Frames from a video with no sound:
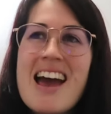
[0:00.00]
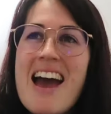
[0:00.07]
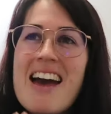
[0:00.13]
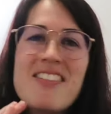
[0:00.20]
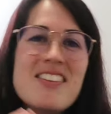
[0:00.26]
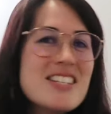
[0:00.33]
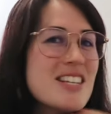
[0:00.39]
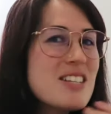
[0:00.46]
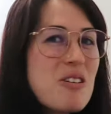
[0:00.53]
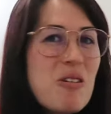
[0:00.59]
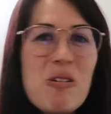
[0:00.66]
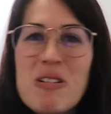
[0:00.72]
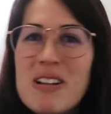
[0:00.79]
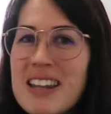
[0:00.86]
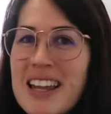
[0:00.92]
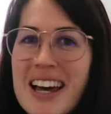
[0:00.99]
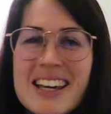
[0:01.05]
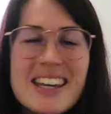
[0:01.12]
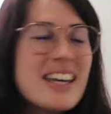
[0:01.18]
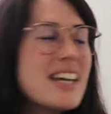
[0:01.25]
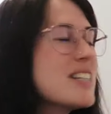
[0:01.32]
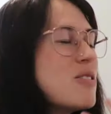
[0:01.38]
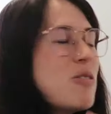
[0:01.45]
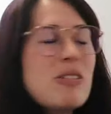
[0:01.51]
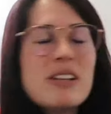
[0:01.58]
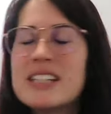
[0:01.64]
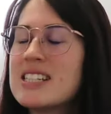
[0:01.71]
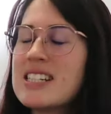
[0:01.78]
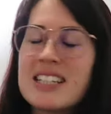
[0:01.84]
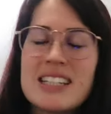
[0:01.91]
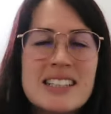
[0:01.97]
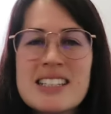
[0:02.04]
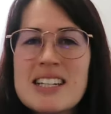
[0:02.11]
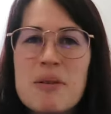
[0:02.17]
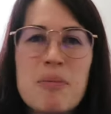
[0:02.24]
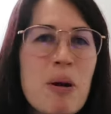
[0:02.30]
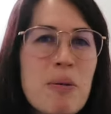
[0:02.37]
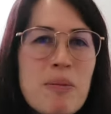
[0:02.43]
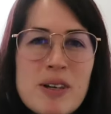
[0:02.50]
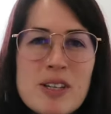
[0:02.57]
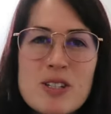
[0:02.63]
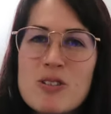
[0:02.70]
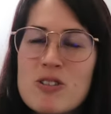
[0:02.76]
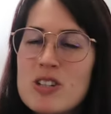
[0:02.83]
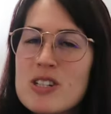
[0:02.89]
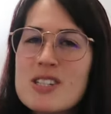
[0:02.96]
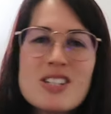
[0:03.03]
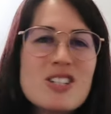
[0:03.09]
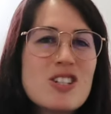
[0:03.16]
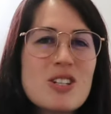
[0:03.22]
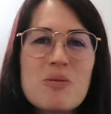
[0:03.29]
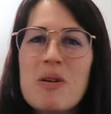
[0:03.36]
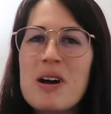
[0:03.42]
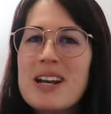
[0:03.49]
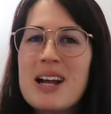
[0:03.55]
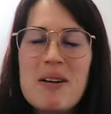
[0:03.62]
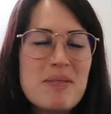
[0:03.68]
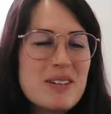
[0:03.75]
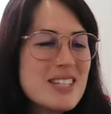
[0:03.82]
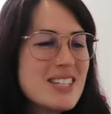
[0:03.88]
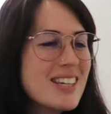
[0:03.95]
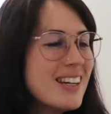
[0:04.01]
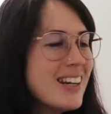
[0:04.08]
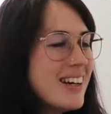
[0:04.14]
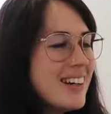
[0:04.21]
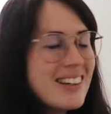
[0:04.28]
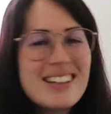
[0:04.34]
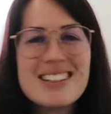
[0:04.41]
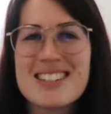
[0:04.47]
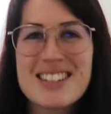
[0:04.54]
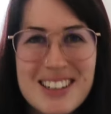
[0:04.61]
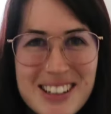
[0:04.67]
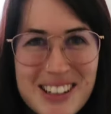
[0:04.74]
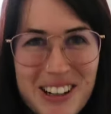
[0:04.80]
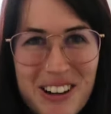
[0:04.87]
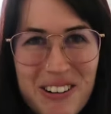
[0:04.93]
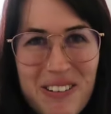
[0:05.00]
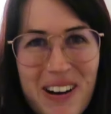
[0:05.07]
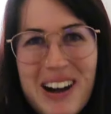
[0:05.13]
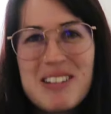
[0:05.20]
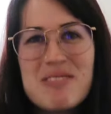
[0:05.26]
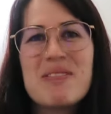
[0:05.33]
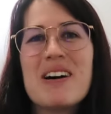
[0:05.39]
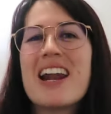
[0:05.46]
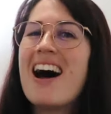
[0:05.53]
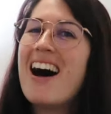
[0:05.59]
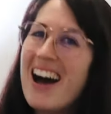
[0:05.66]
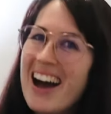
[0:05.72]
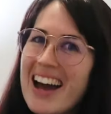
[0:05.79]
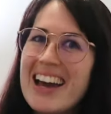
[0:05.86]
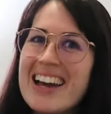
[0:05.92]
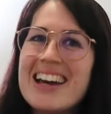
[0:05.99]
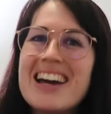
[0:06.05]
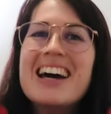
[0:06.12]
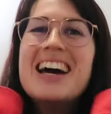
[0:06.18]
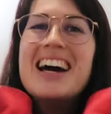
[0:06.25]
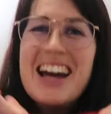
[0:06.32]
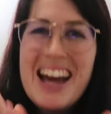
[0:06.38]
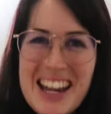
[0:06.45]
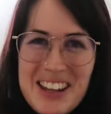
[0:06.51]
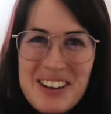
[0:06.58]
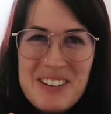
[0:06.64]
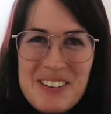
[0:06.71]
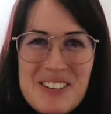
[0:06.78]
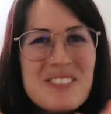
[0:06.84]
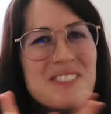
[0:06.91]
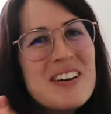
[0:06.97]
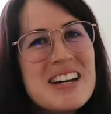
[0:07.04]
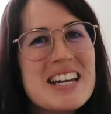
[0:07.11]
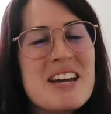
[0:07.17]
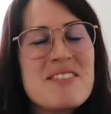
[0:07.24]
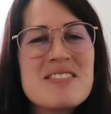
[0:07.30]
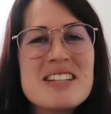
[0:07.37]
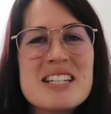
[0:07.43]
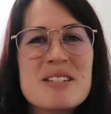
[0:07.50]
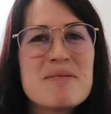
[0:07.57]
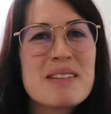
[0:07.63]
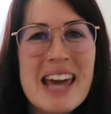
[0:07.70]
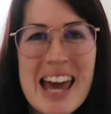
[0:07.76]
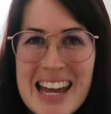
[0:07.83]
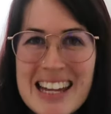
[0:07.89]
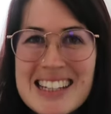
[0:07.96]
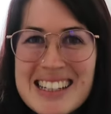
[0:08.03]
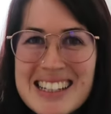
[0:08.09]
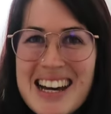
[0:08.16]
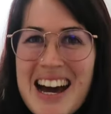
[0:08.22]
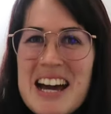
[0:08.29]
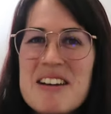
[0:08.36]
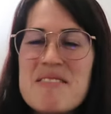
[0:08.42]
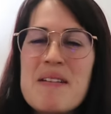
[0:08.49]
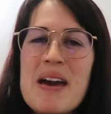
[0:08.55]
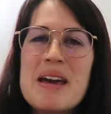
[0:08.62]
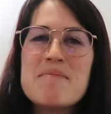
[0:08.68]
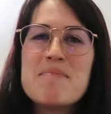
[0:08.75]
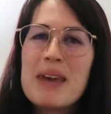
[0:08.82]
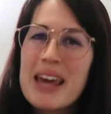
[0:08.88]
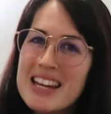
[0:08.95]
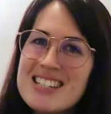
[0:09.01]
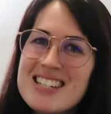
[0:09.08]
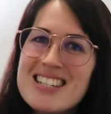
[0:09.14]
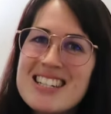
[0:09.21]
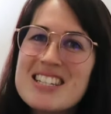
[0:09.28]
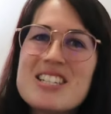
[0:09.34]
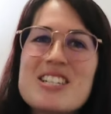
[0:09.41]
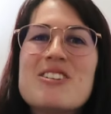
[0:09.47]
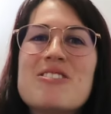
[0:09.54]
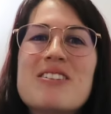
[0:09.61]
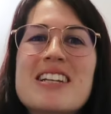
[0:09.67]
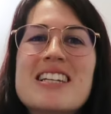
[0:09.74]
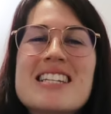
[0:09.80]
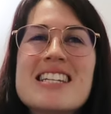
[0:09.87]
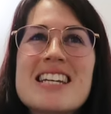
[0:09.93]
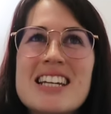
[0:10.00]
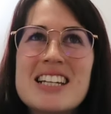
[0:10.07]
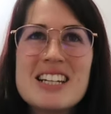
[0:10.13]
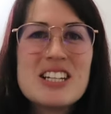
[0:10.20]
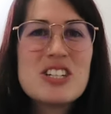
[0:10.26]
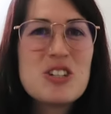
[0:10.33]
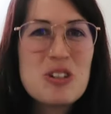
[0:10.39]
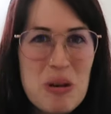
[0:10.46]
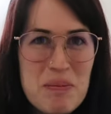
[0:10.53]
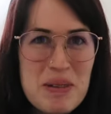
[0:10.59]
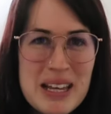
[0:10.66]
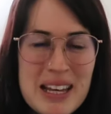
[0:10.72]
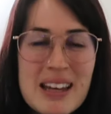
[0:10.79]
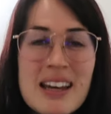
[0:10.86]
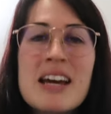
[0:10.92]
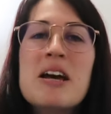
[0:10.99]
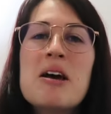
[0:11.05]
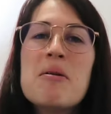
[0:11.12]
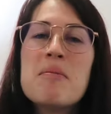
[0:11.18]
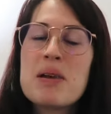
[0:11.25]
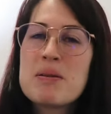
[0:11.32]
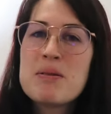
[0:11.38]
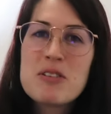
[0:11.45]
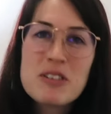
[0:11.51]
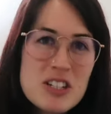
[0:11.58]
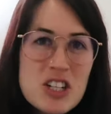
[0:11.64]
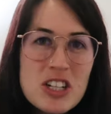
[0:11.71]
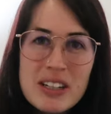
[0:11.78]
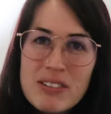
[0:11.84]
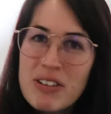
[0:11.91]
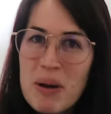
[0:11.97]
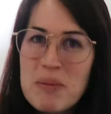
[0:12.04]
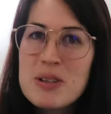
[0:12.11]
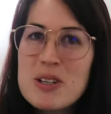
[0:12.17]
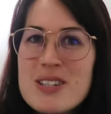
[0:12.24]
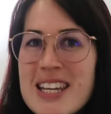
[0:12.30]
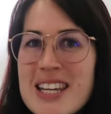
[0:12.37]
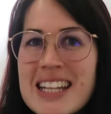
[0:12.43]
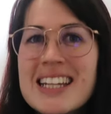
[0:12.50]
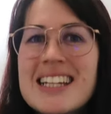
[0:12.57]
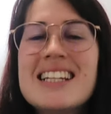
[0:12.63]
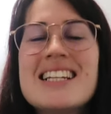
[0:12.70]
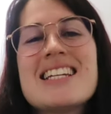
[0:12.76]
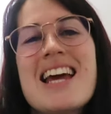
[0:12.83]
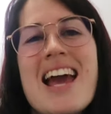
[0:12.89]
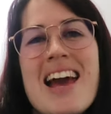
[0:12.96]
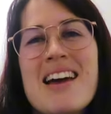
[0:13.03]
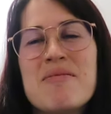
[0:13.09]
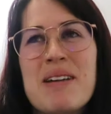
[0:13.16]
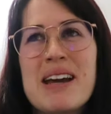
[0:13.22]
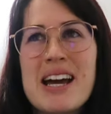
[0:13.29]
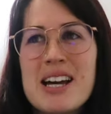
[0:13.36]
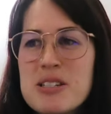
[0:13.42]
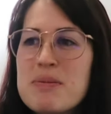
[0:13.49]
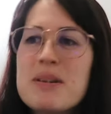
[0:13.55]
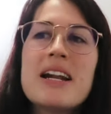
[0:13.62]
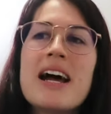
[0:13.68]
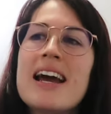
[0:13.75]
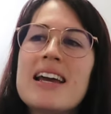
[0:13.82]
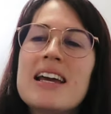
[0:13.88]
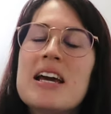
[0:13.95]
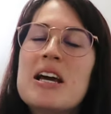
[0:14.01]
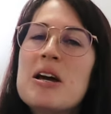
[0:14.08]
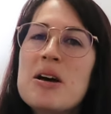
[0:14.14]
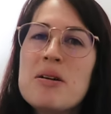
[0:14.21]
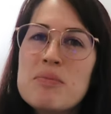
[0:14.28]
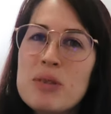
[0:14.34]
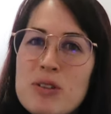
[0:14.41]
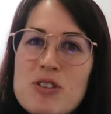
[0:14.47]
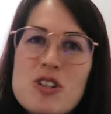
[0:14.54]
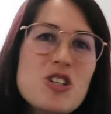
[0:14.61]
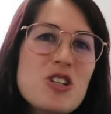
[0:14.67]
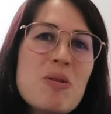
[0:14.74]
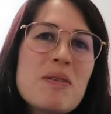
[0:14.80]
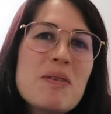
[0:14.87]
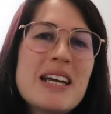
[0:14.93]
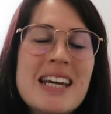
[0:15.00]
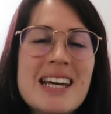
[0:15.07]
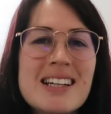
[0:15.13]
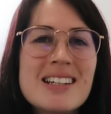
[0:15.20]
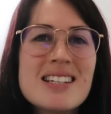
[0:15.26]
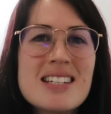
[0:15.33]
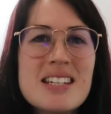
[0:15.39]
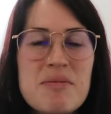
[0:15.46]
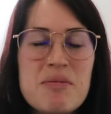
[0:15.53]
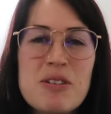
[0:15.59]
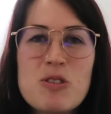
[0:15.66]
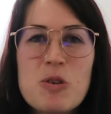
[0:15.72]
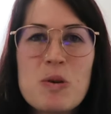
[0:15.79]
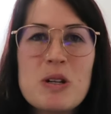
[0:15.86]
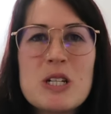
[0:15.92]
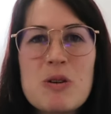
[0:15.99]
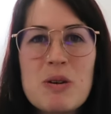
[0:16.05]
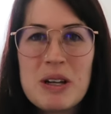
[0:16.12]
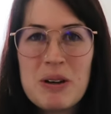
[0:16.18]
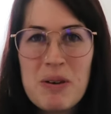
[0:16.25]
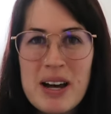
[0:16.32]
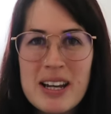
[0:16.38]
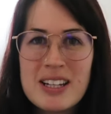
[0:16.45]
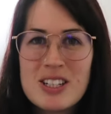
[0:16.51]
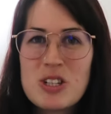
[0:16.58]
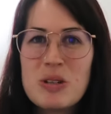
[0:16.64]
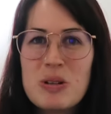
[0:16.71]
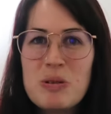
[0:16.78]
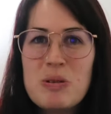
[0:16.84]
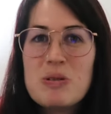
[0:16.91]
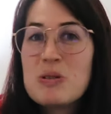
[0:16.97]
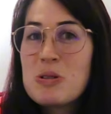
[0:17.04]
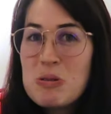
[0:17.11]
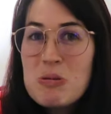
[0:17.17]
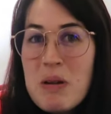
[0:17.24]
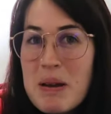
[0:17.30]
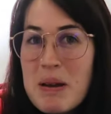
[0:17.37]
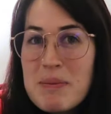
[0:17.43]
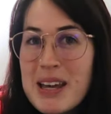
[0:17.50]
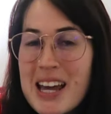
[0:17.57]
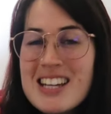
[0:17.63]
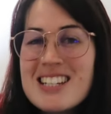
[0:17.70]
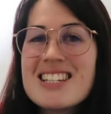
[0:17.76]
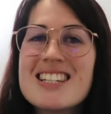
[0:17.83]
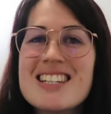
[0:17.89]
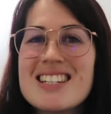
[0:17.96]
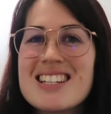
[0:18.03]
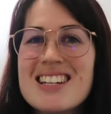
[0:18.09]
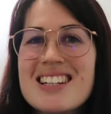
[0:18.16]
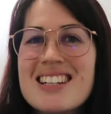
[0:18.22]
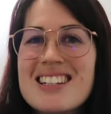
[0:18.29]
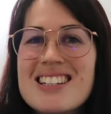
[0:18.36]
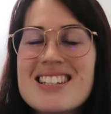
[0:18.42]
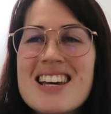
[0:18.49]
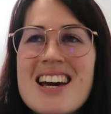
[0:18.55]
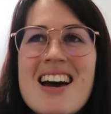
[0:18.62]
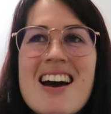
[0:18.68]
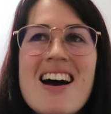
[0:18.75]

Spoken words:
And this is all like, it's all interlinked, I promise. So just wait up. It's gonna go well. But hi, hello, my name is Michaela. I am a PhD student in Germany, but I'm originally from New Zealand, and my husband and I moved to Germany in December of 2021 to do my PhD studies.